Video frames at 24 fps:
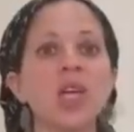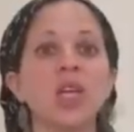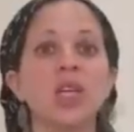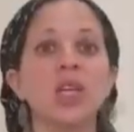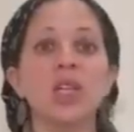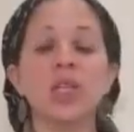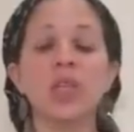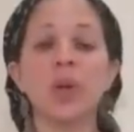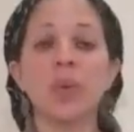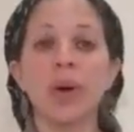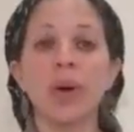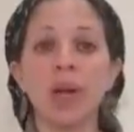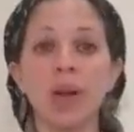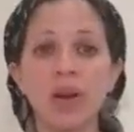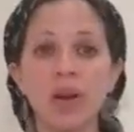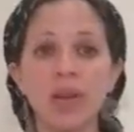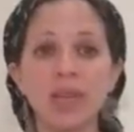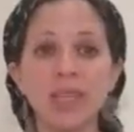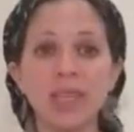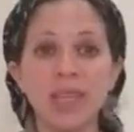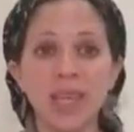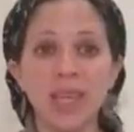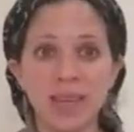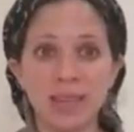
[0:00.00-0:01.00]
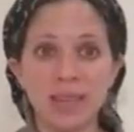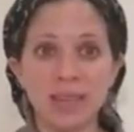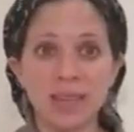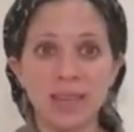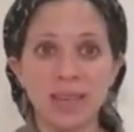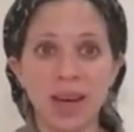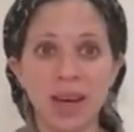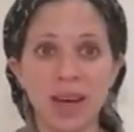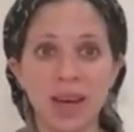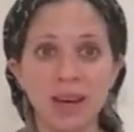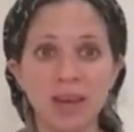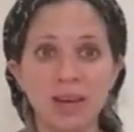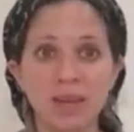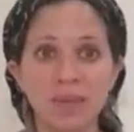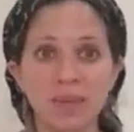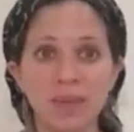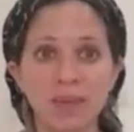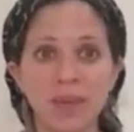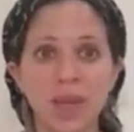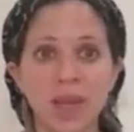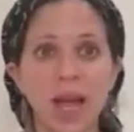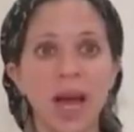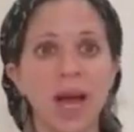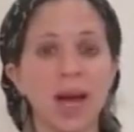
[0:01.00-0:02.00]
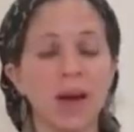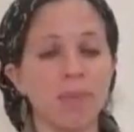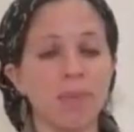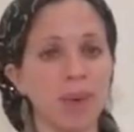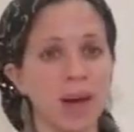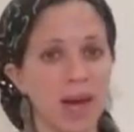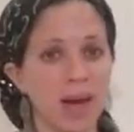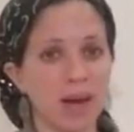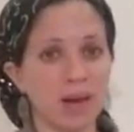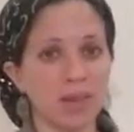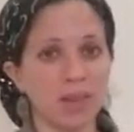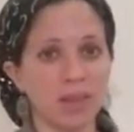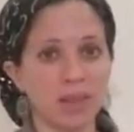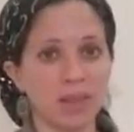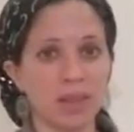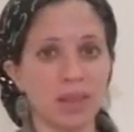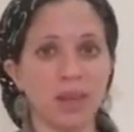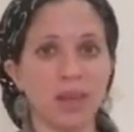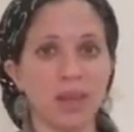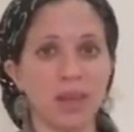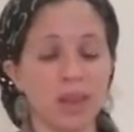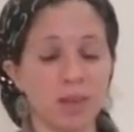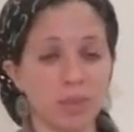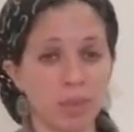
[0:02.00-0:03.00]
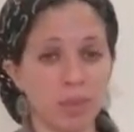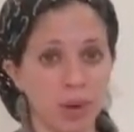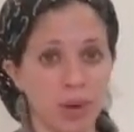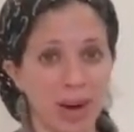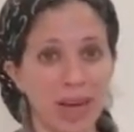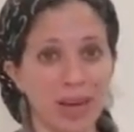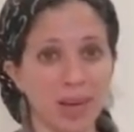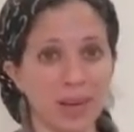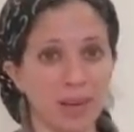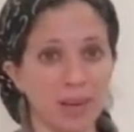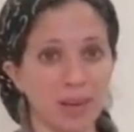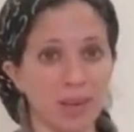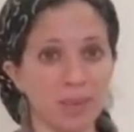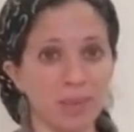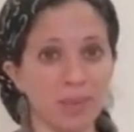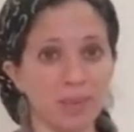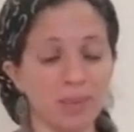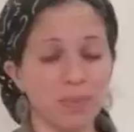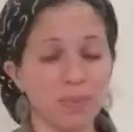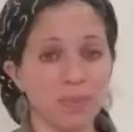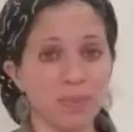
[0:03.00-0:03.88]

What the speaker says: So we learned yesterday about the Meraglim